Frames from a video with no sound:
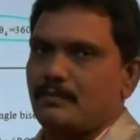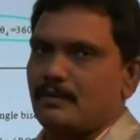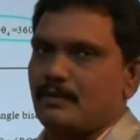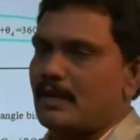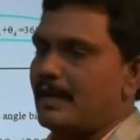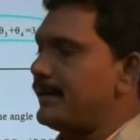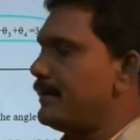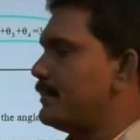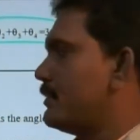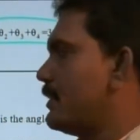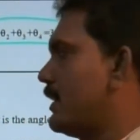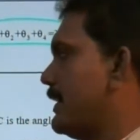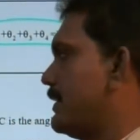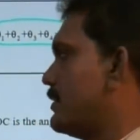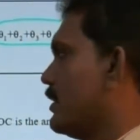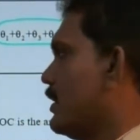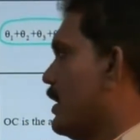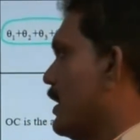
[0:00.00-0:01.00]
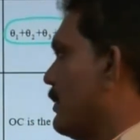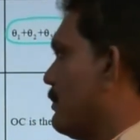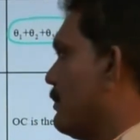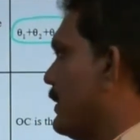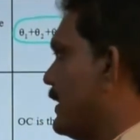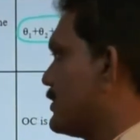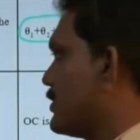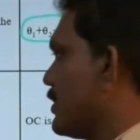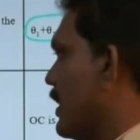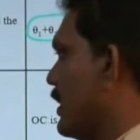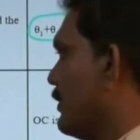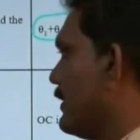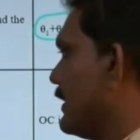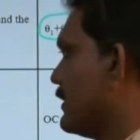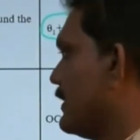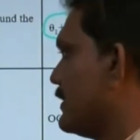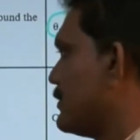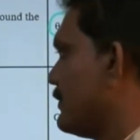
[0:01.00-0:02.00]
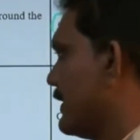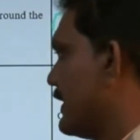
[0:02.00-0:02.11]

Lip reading: Right. By solving this,